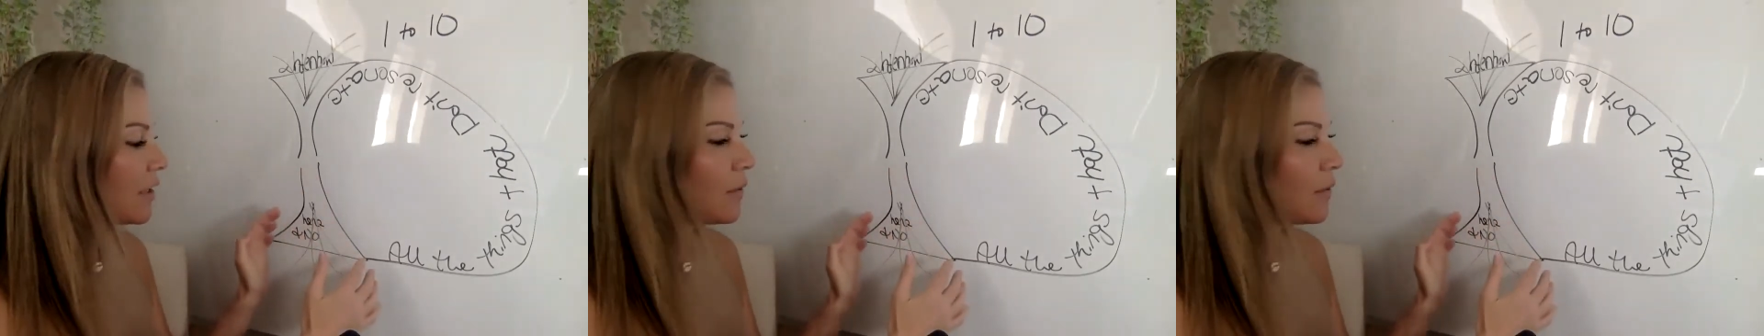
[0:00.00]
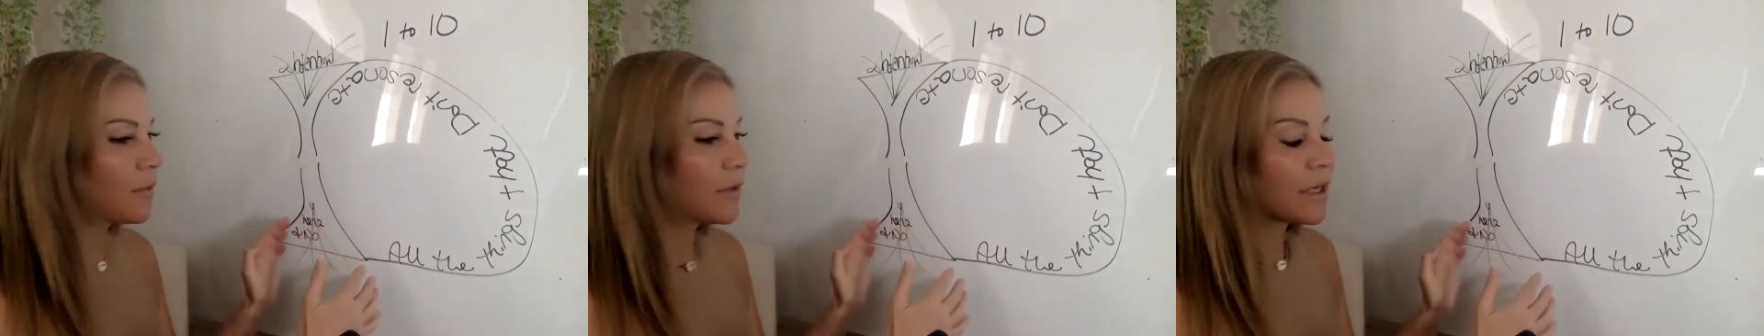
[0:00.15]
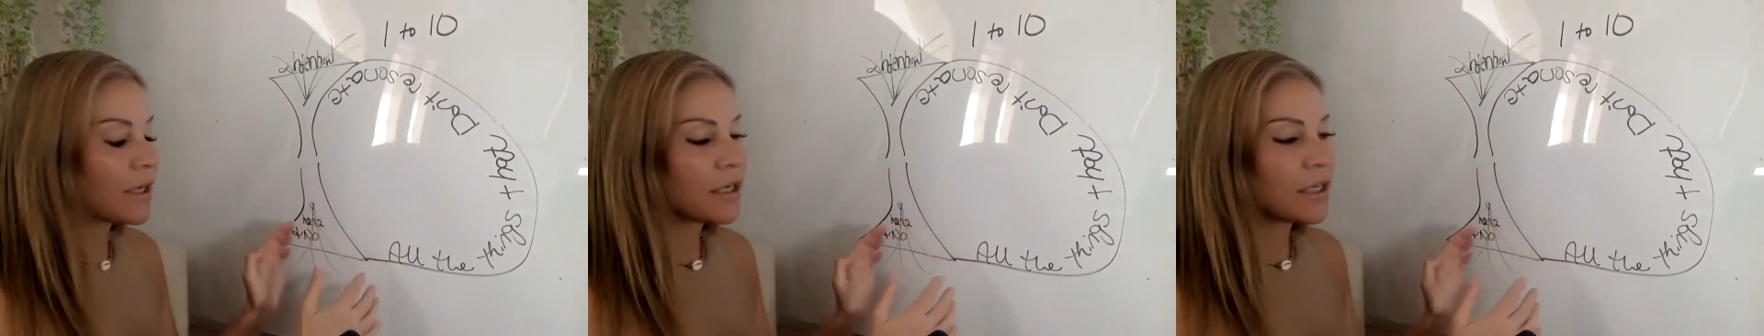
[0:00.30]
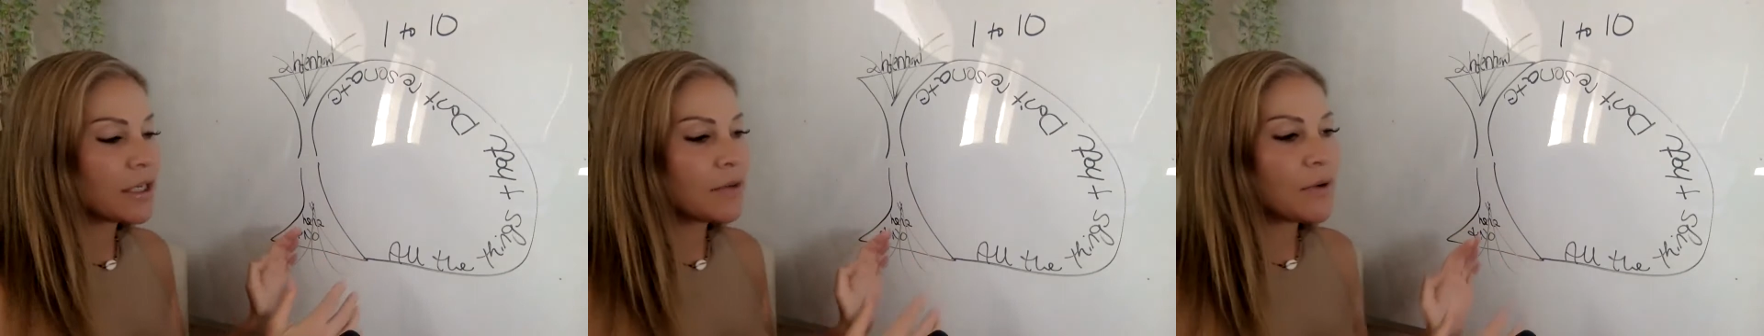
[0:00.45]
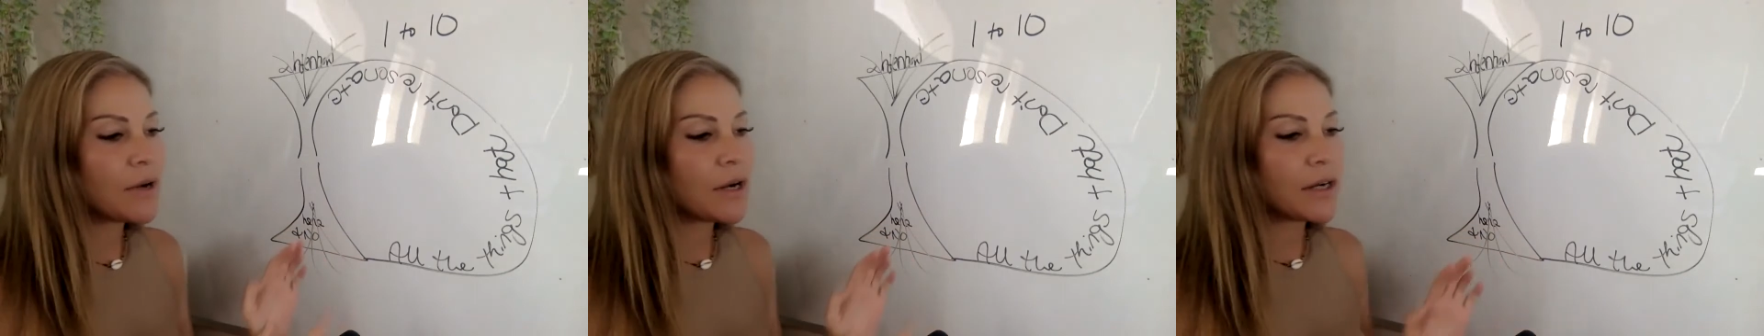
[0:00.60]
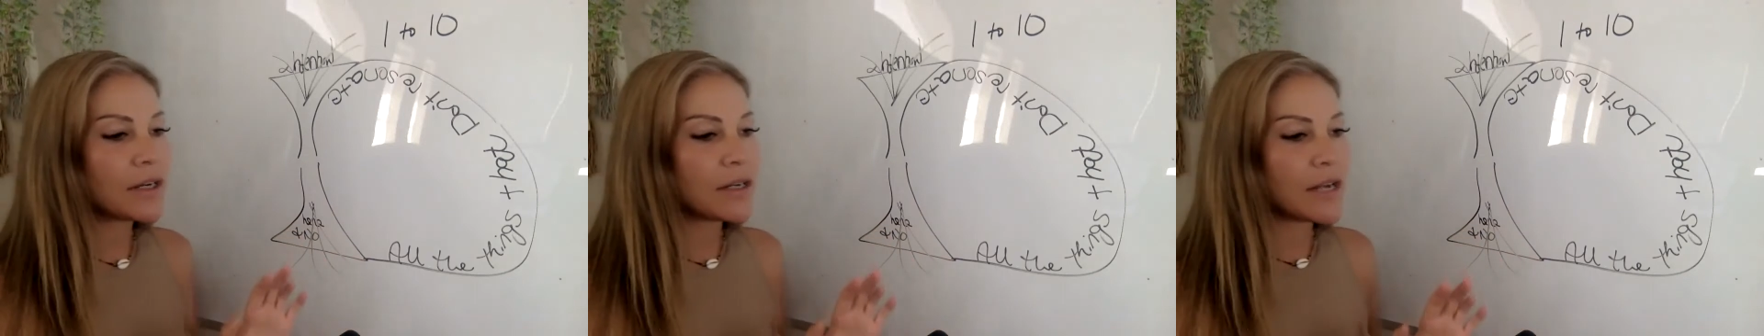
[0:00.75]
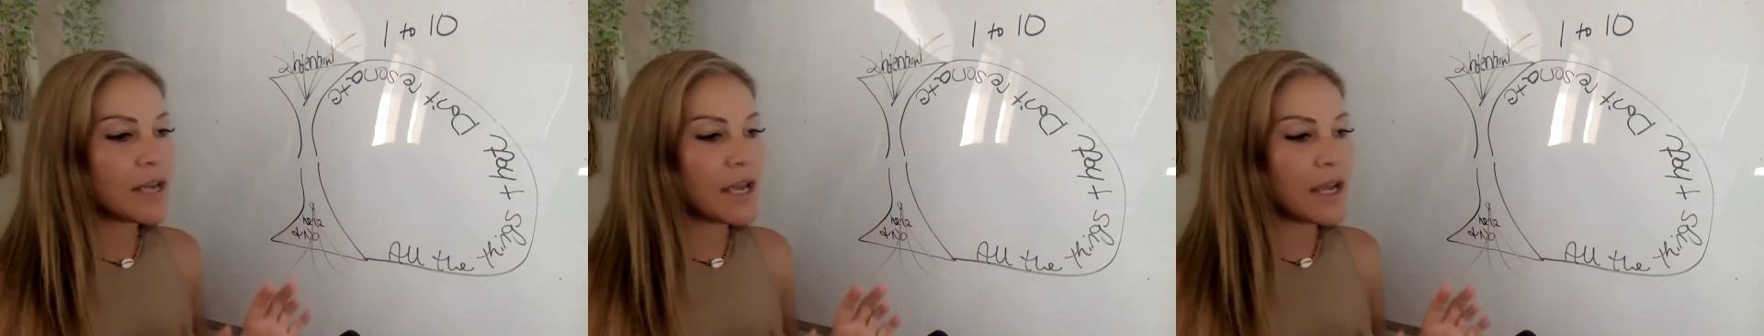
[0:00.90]
where you are
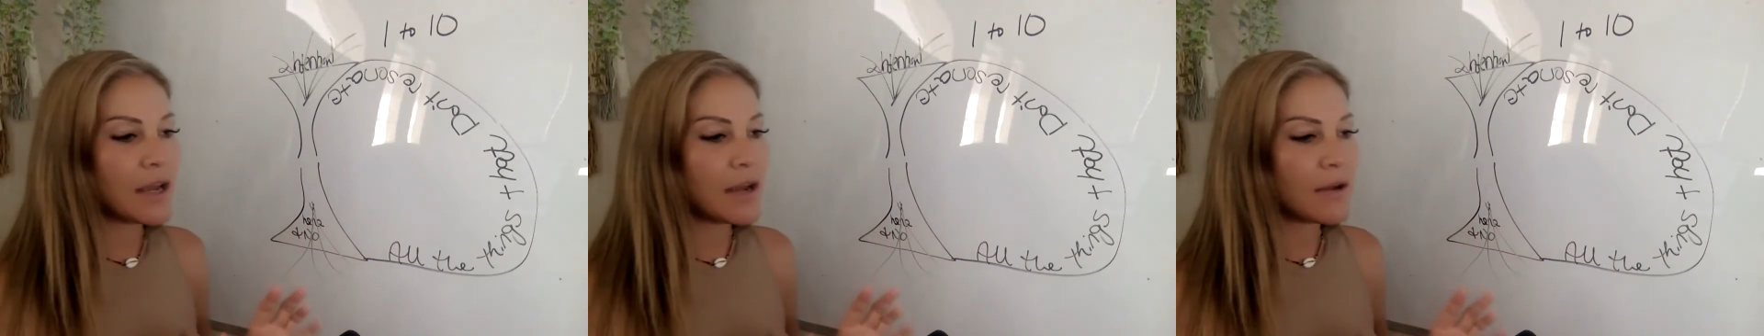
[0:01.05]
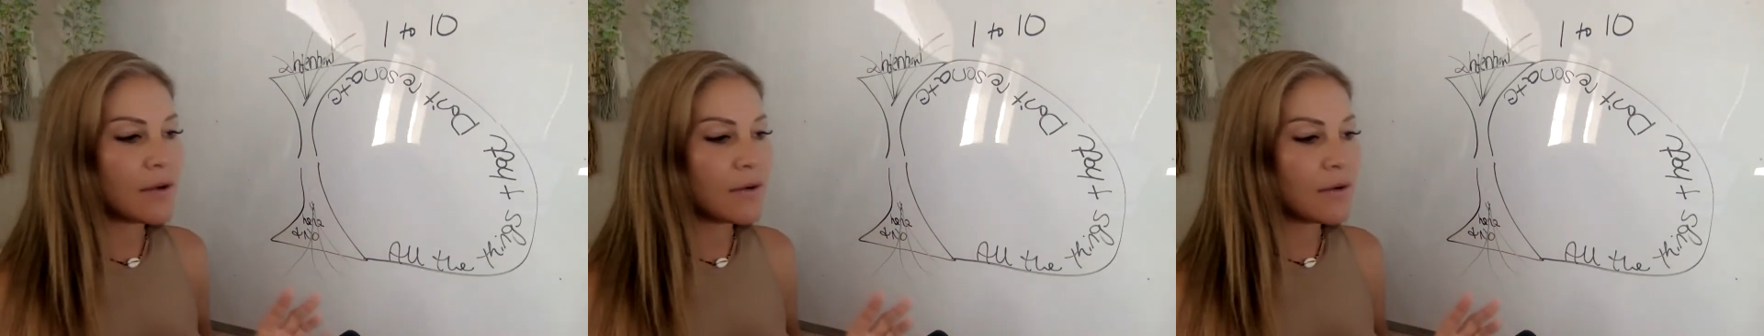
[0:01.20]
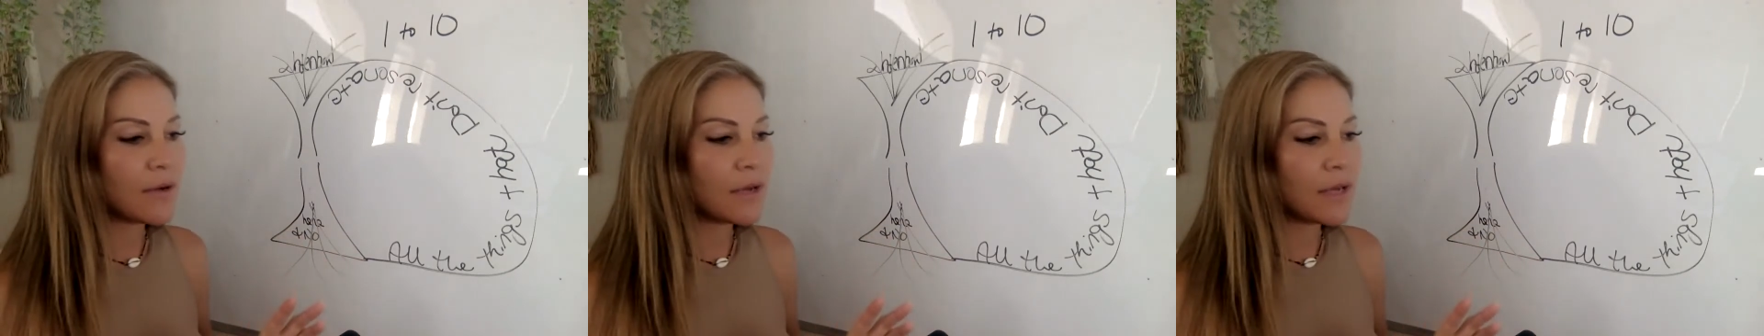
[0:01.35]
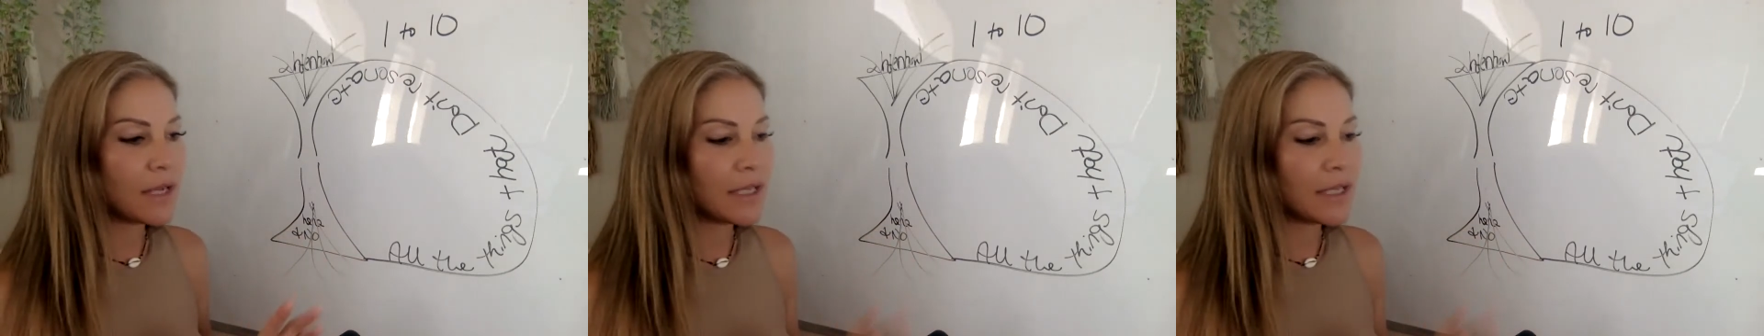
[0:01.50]
now